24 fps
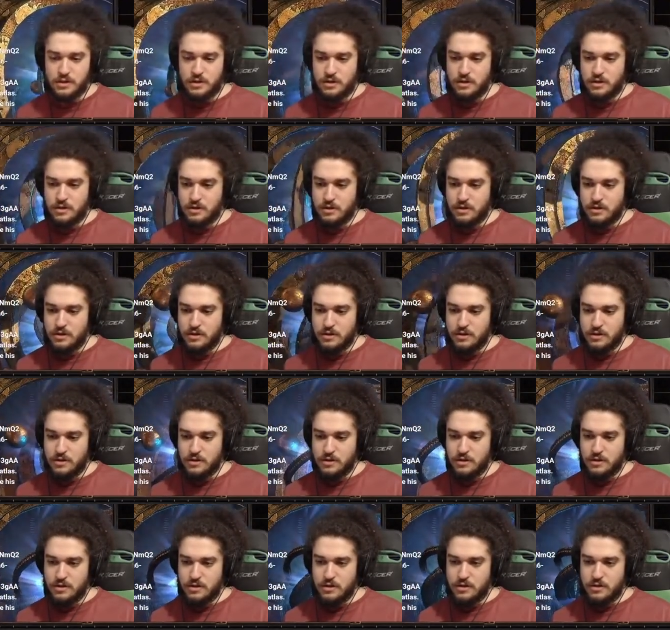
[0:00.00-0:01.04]

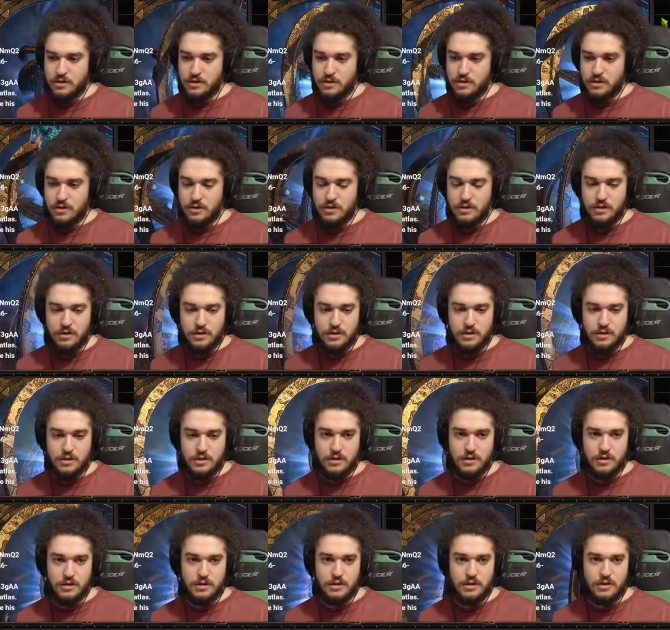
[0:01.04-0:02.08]

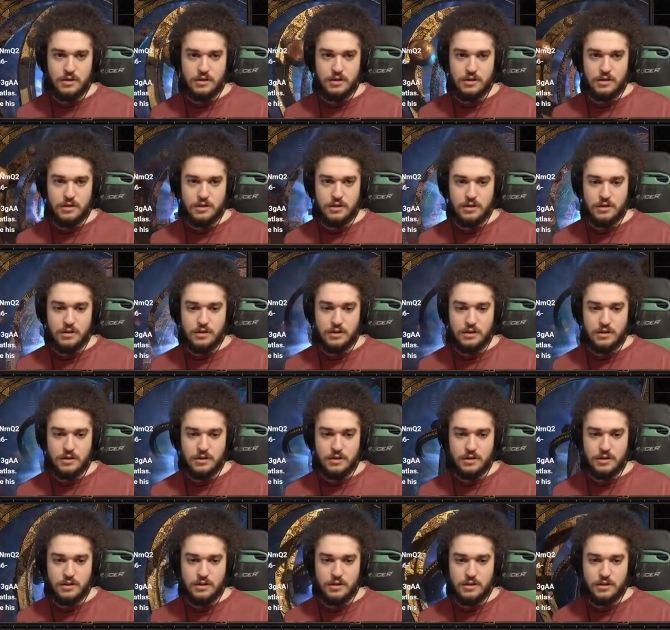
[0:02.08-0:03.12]
Nothing is said.